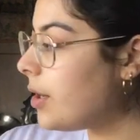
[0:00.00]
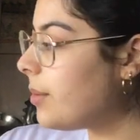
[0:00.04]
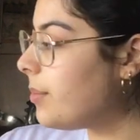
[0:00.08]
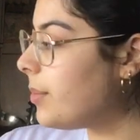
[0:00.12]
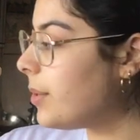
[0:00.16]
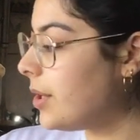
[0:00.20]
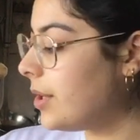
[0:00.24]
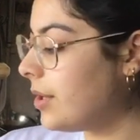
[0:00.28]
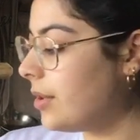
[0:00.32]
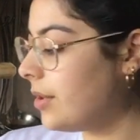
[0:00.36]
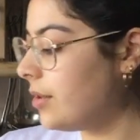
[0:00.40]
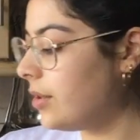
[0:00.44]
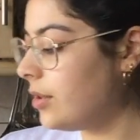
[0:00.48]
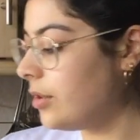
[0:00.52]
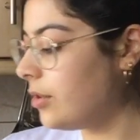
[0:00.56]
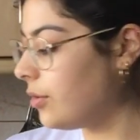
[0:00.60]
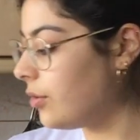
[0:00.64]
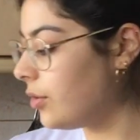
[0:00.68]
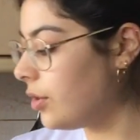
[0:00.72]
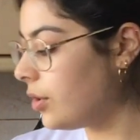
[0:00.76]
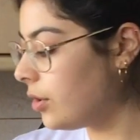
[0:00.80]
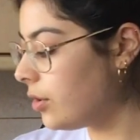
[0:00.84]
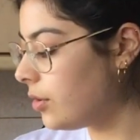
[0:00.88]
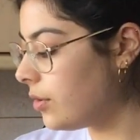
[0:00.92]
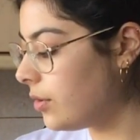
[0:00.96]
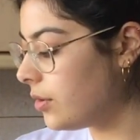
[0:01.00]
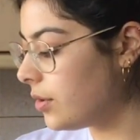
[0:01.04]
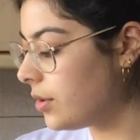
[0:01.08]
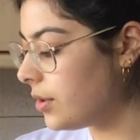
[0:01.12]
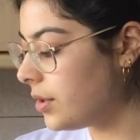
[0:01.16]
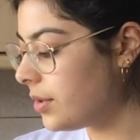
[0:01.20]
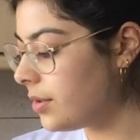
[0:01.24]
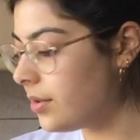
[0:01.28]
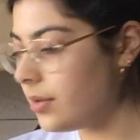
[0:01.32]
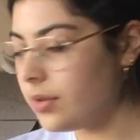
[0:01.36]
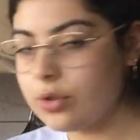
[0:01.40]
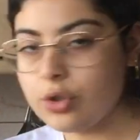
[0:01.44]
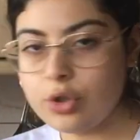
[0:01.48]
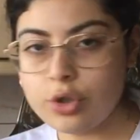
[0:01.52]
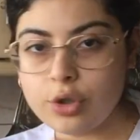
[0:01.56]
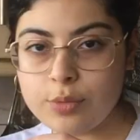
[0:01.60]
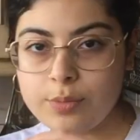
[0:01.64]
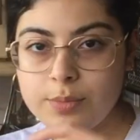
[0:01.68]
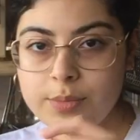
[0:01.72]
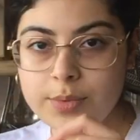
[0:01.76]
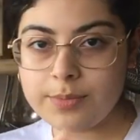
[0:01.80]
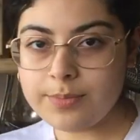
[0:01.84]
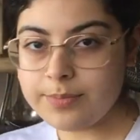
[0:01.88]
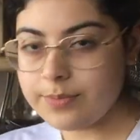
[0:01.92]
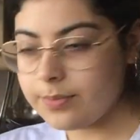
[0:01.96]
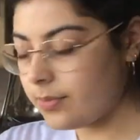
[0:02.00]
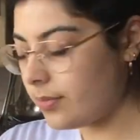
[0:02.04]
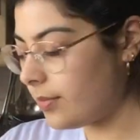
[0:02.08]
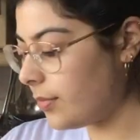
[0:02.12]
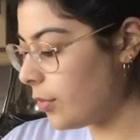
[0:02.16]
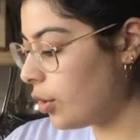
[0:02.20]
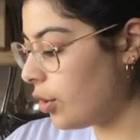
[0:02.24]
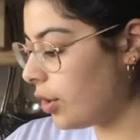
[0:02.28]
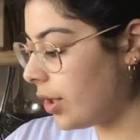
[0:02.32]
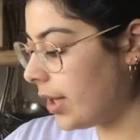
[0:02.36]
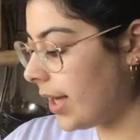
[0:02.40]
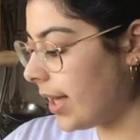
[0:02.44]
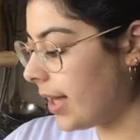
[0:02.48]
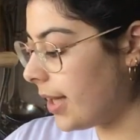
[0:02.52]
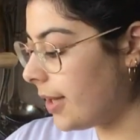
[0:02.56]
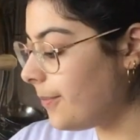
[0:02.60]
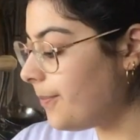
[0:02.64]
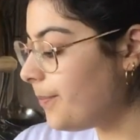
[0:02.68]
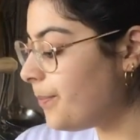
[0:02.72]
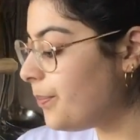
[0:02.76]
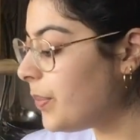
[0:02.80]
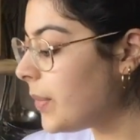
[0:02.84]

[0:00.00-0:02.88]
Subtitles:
but you know, you could use the tube or a can.